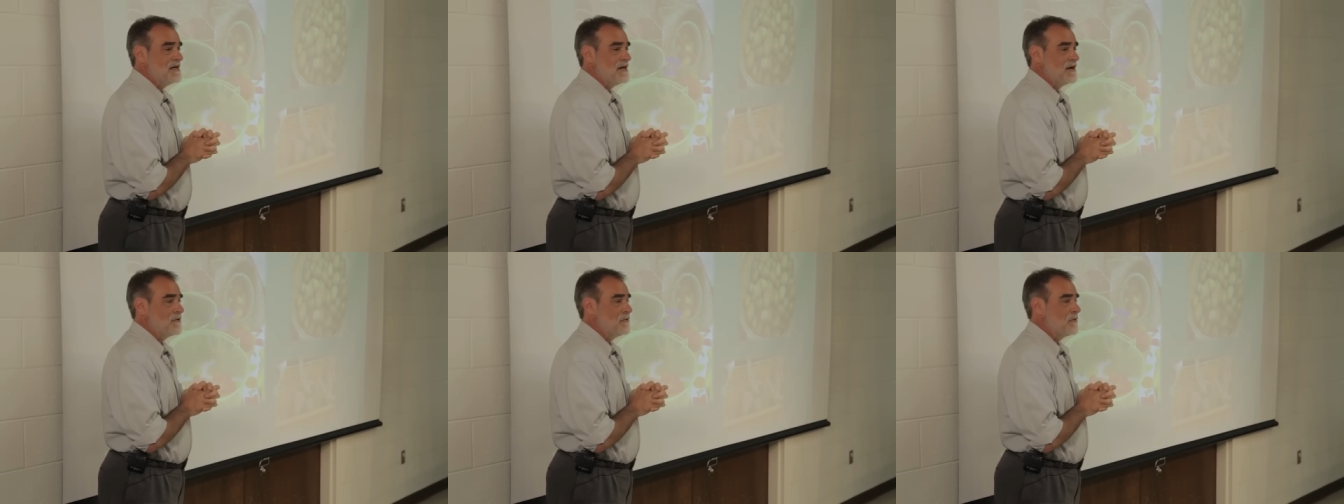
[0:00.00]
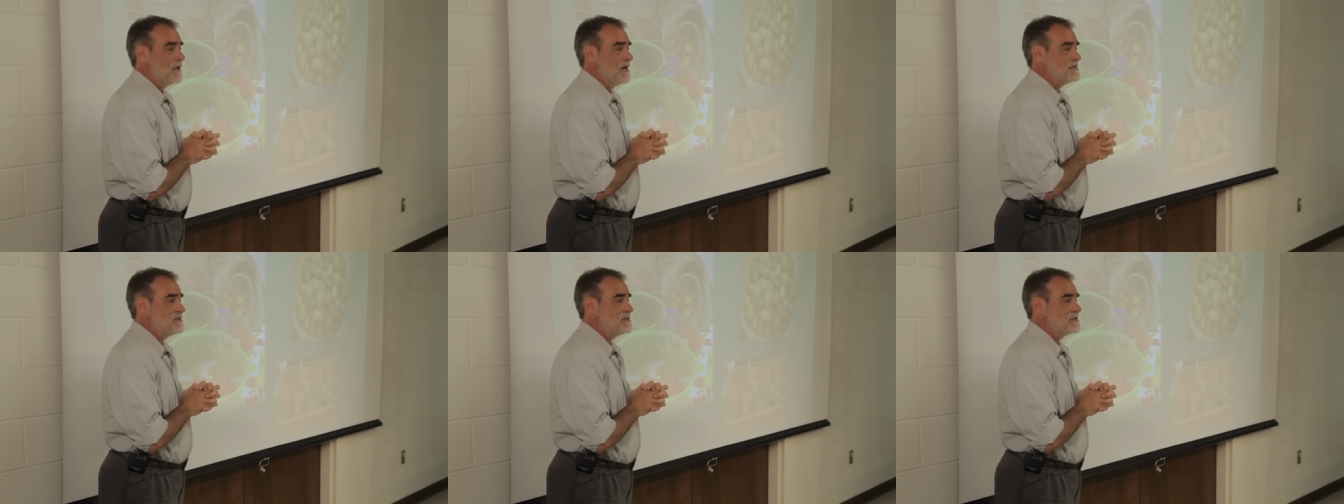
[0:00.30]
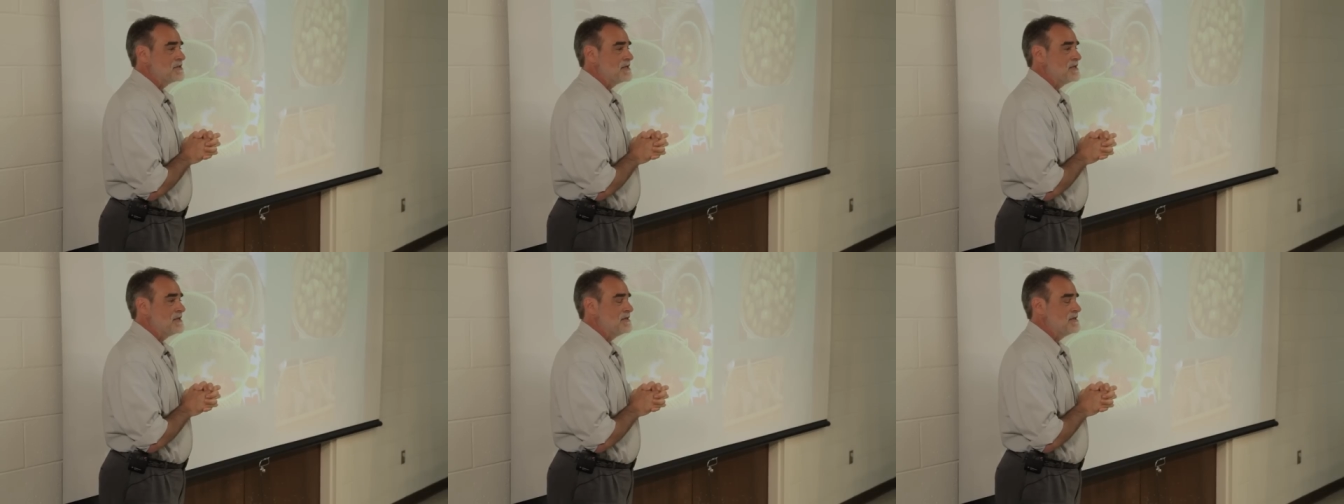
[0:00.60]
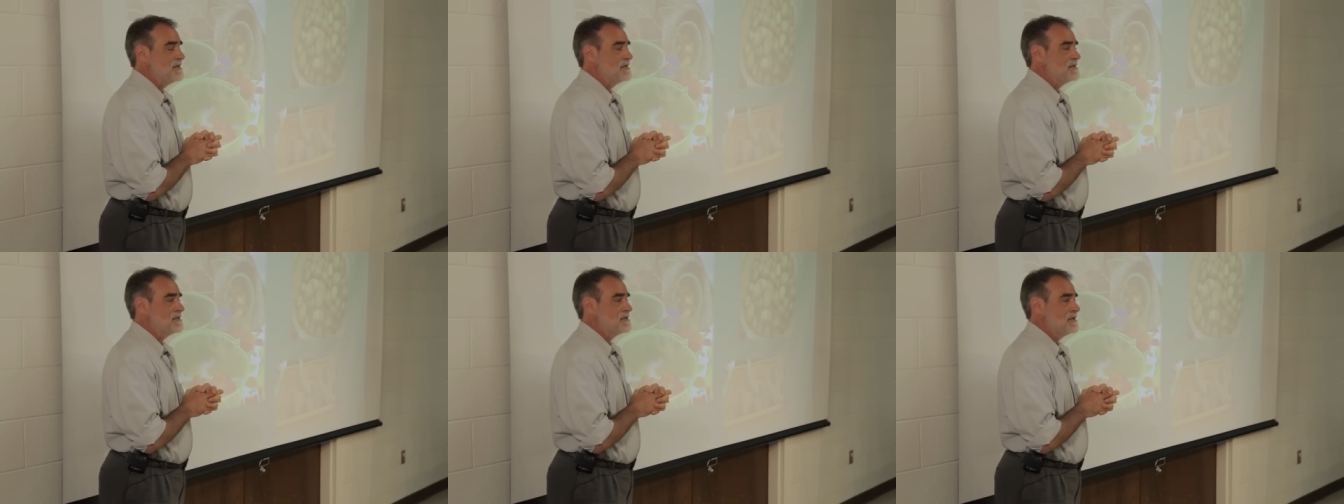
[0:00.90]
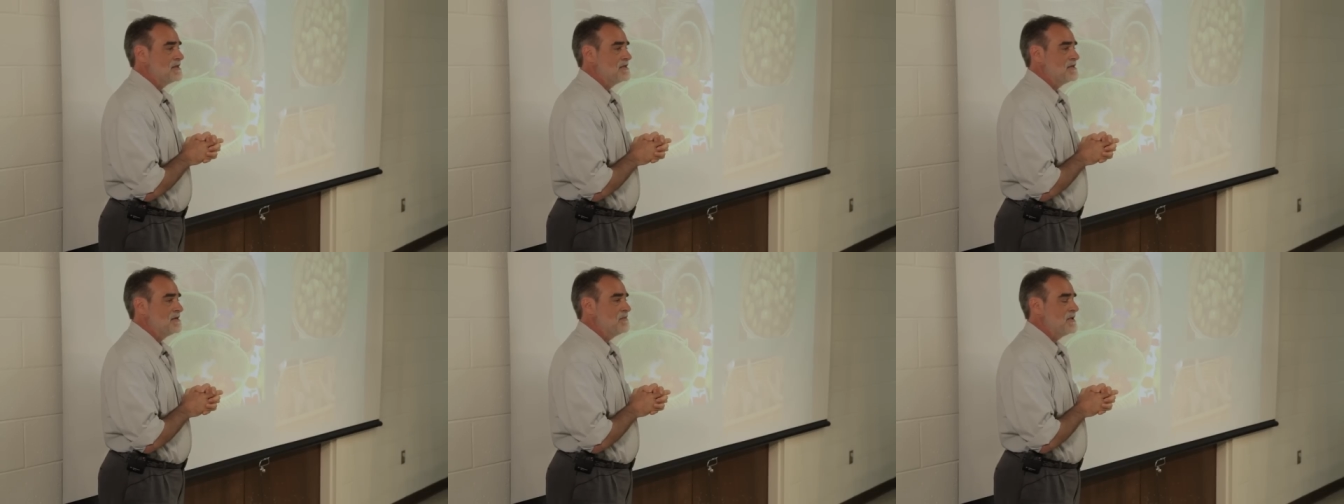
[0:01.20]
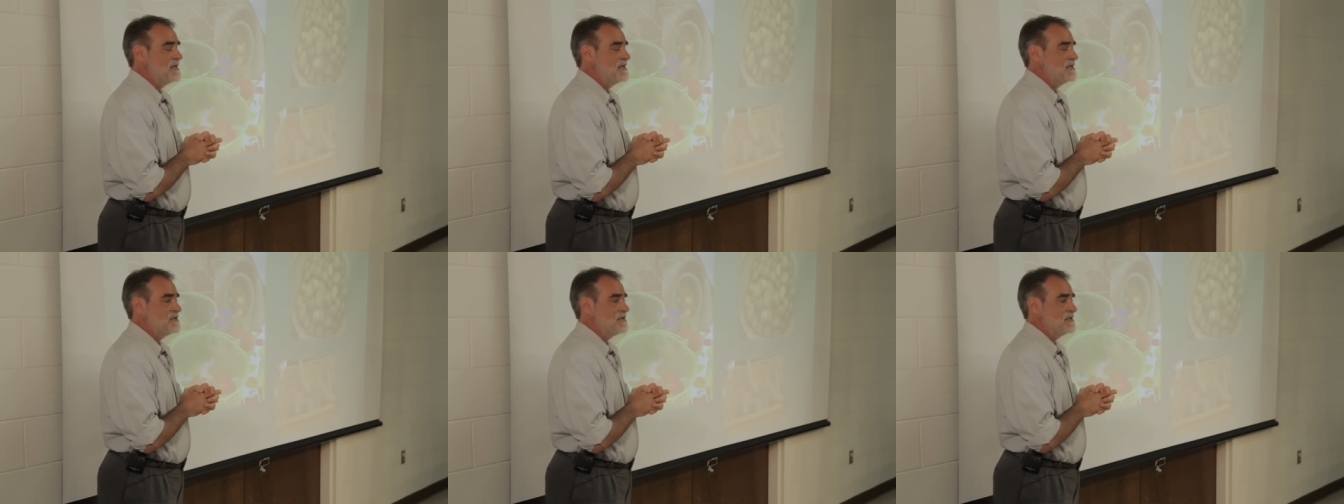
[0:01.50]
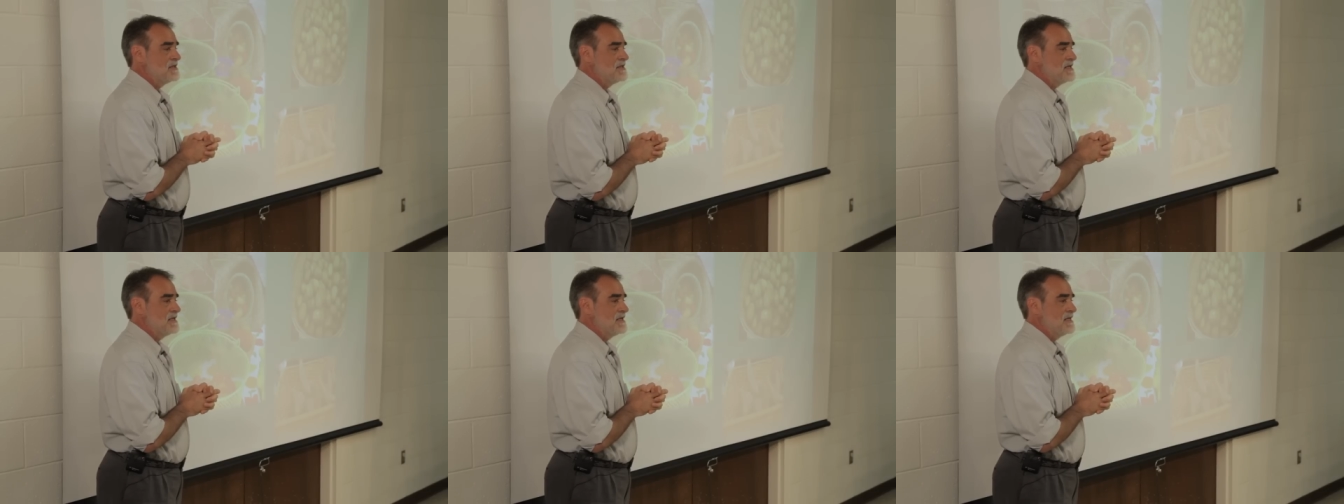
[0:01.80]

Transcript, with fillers: otherwise, it's going to it's gonna diminish in,